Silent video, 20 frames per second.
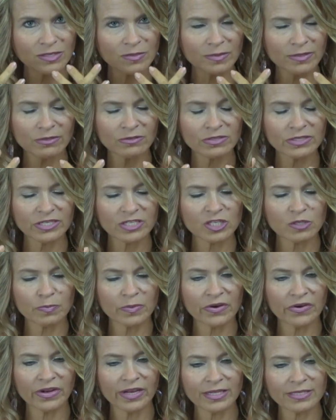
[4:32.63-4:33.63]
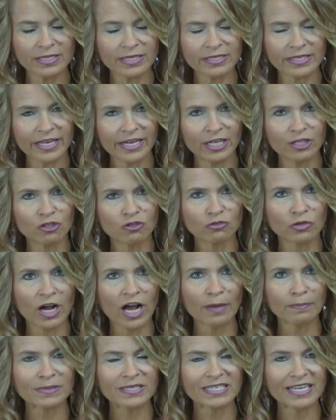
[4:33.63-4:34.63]
some of those experiences and it
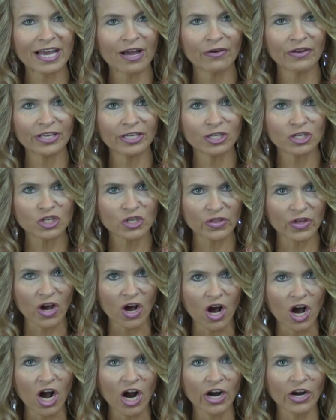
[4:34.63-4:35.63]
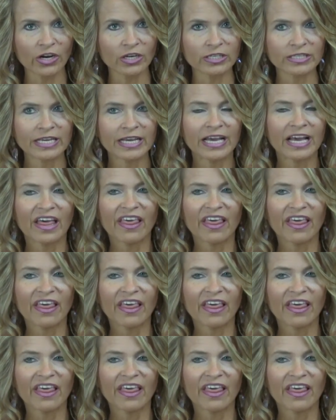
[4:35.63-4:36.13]
drops down into the heart,